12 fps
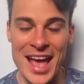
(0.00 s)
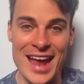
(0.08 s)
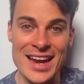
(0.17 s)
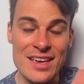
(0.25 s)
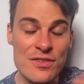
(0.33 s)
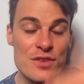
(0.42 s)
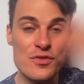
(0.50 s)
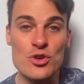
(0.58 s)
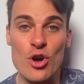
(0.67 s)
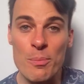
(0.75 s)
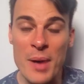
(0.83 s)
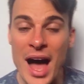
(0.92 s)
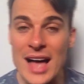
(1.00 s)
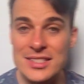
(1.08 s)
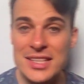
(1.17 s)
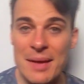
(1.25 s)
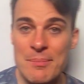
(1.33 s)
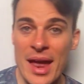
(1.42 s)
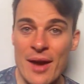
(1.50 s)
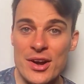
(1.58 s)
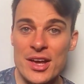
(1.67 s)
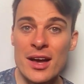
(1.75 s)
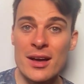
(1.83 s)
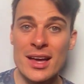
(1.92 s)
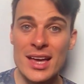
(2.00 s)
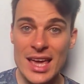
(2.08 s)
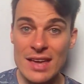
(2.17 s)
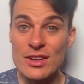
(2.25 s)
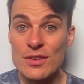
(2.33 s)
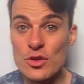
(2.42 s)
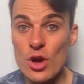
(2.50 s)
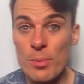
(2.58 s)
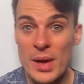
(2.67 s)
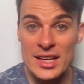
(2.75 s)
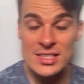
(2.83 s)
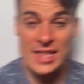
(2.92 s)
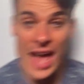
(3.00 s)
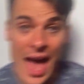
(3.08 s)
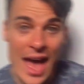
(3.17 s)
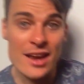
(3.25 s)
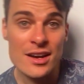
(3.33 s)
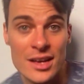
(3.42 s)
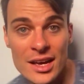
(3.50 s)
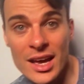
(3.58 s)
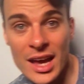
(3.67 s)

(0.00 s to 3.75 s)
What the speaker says: And even if you got past that barrier, even if you got past that,